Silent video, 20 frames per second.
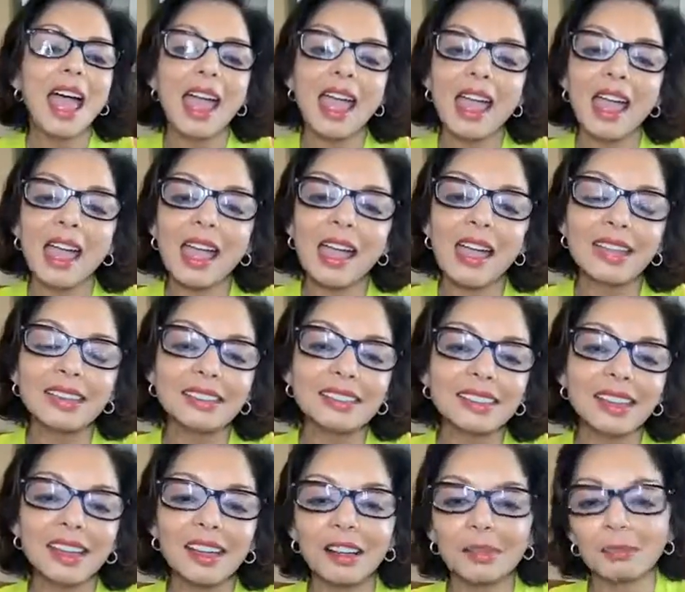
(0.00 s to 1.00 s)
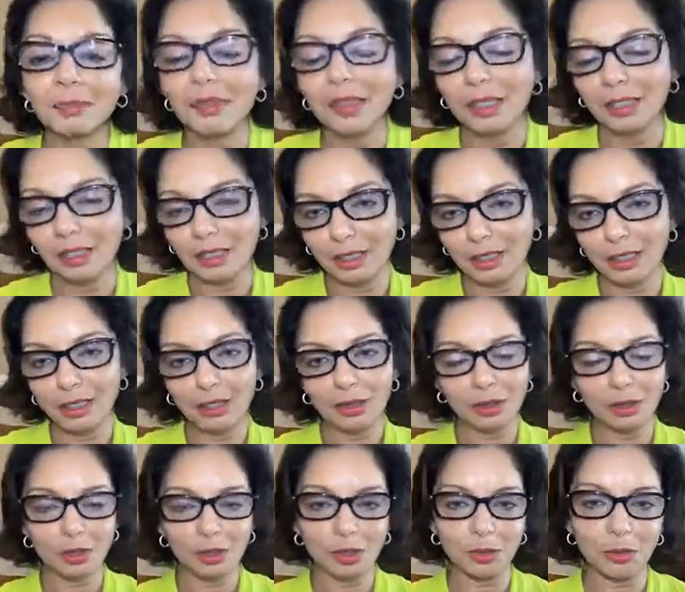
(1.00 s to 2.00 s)
And thanks, Cindy, you're
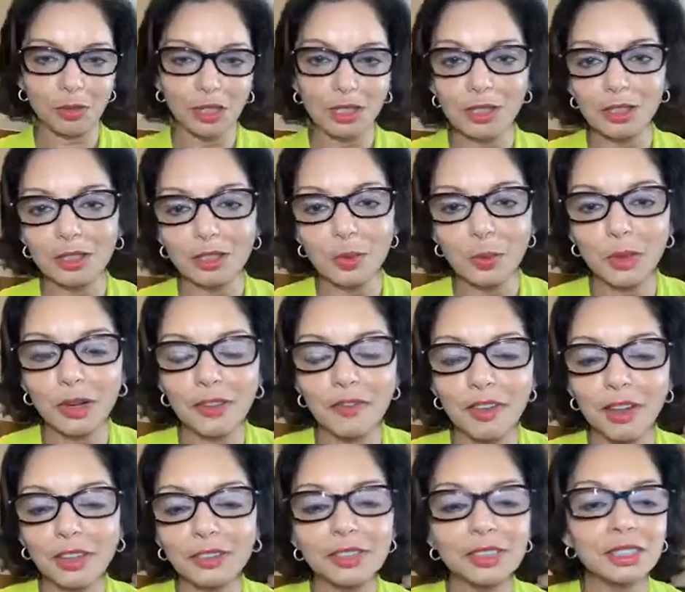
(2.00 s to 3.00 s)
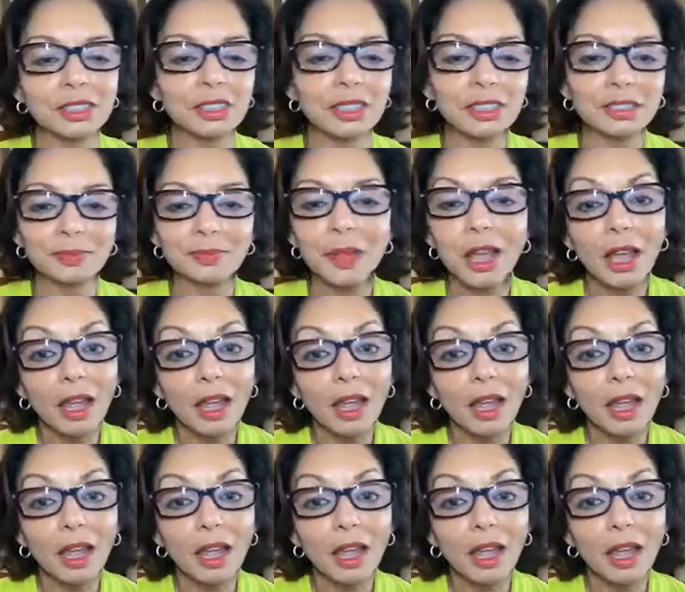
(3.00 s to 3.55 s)
so sweet. You look 25, she says.